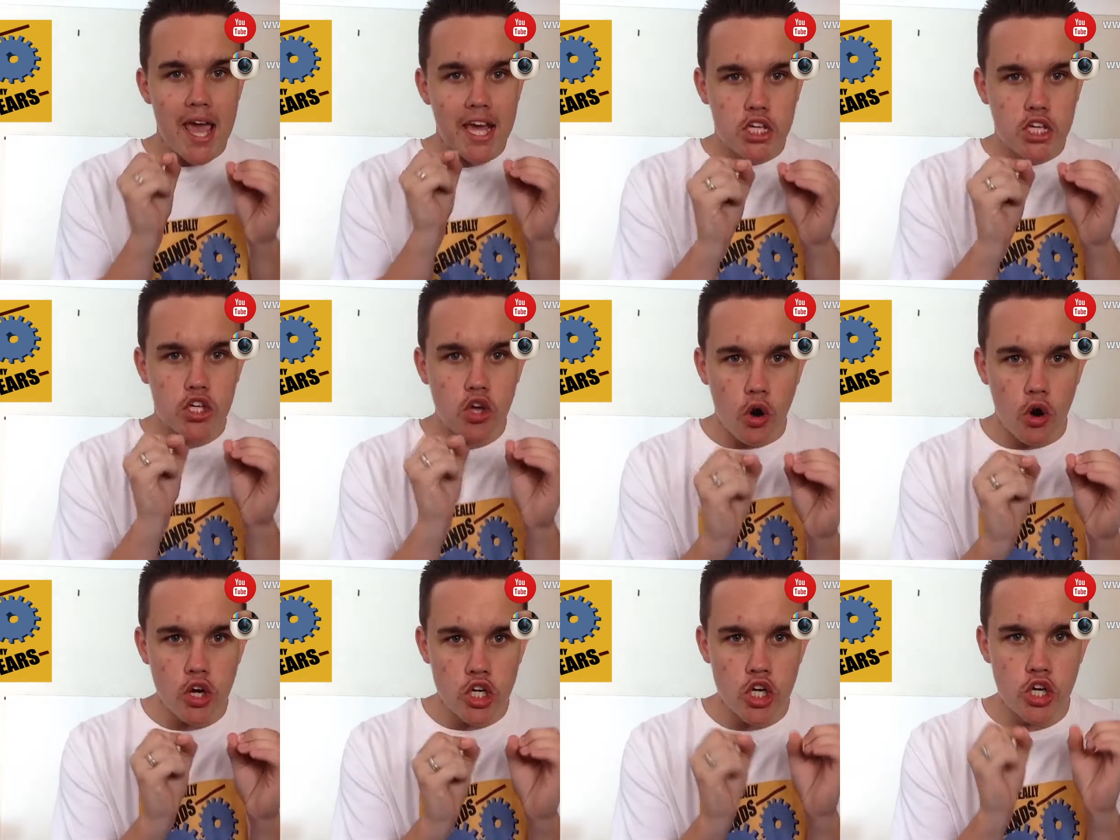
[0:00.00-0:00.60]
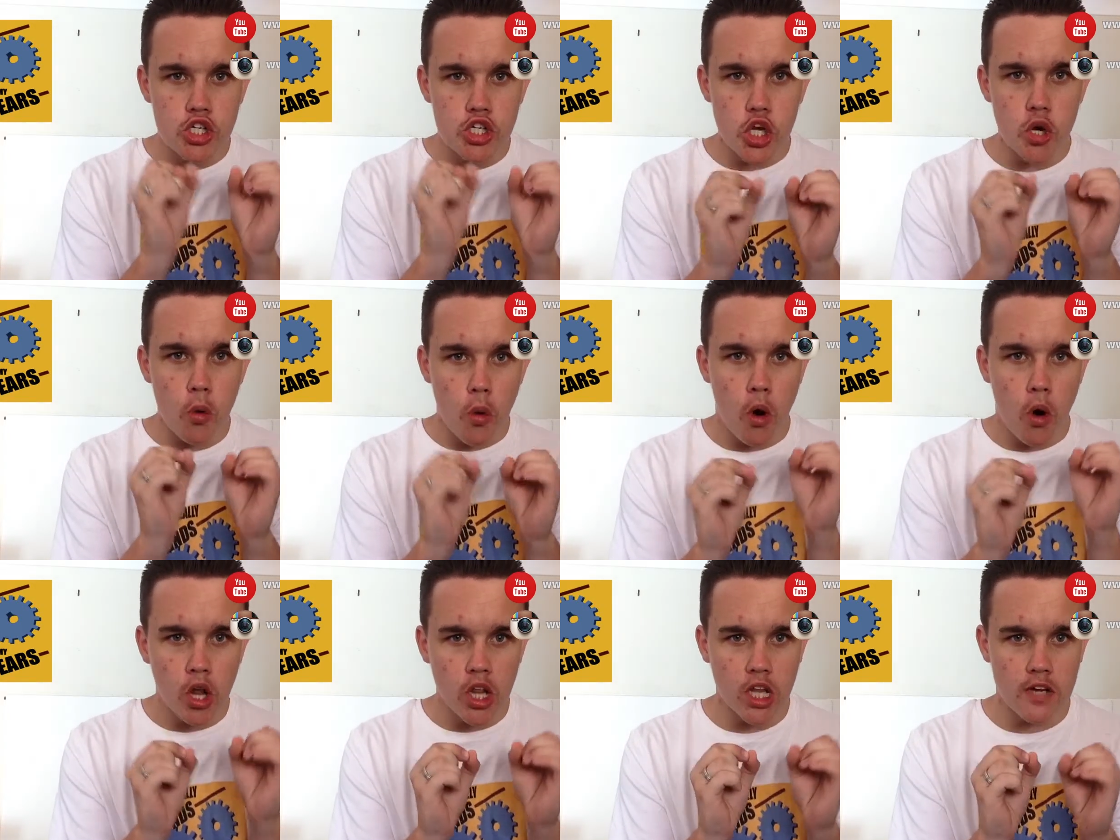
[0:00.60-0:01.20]
make sure
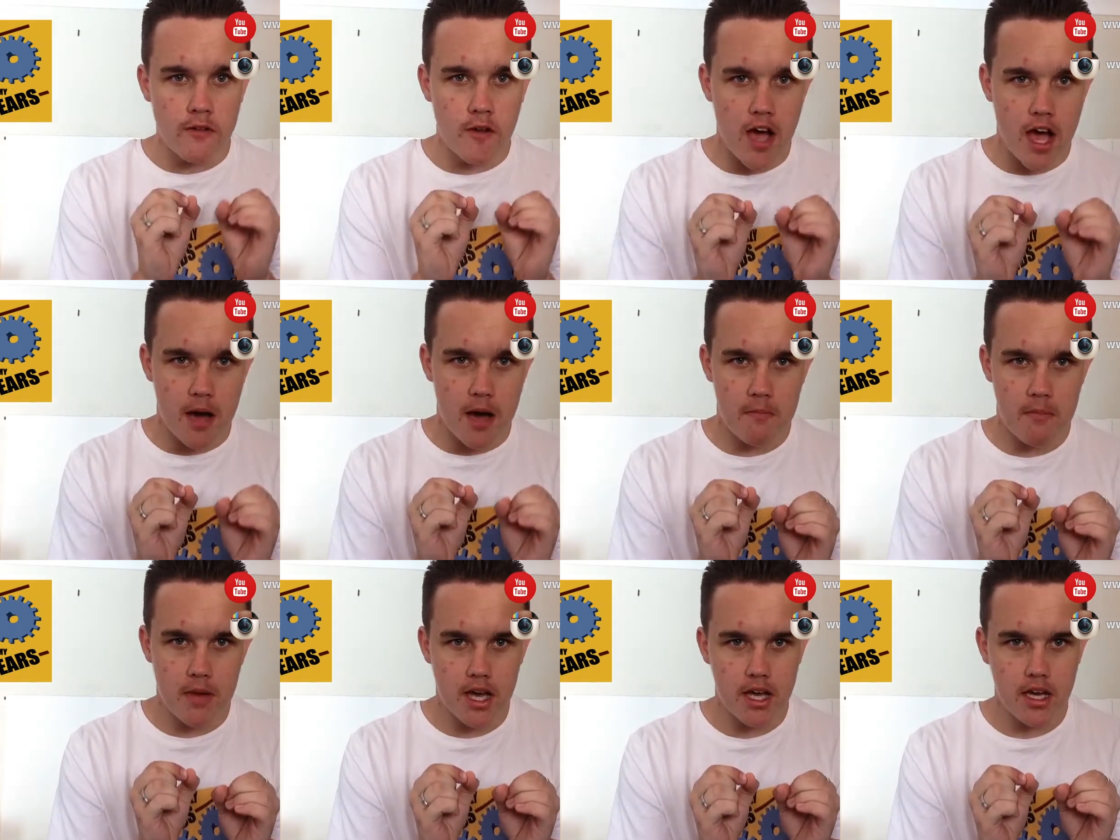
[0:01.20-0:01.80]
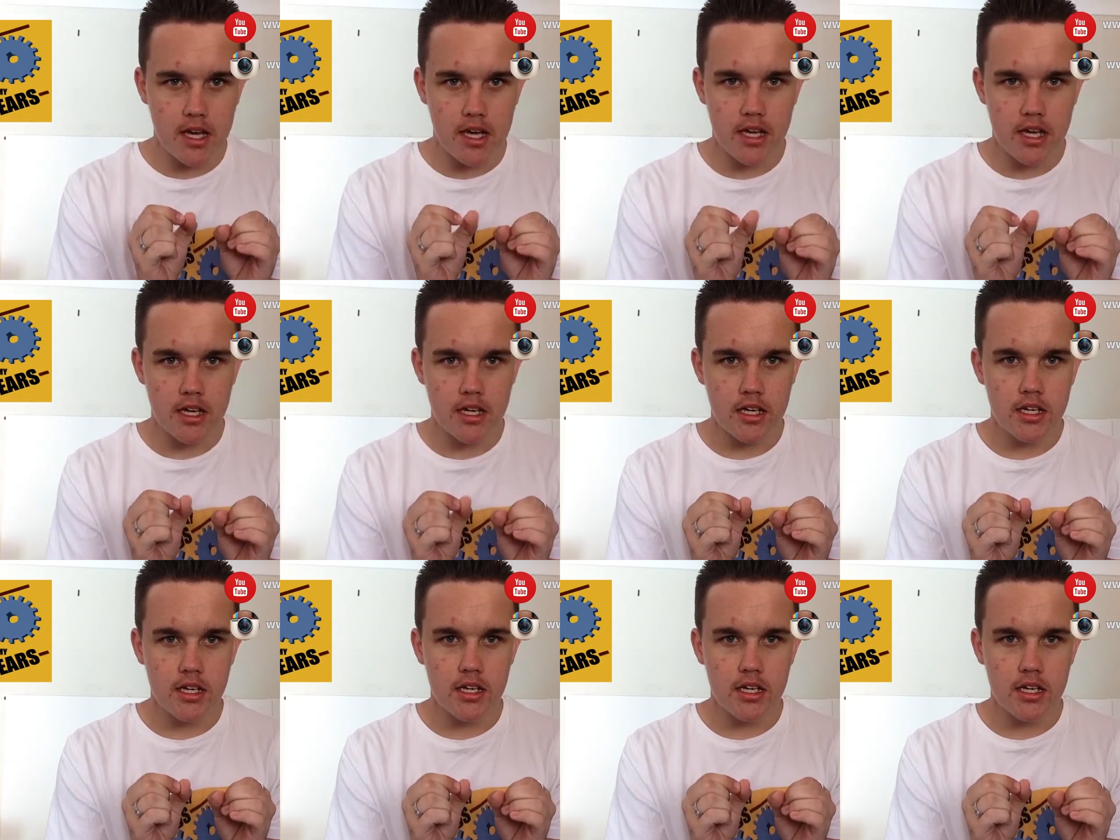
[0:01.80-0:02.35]
you do all of them!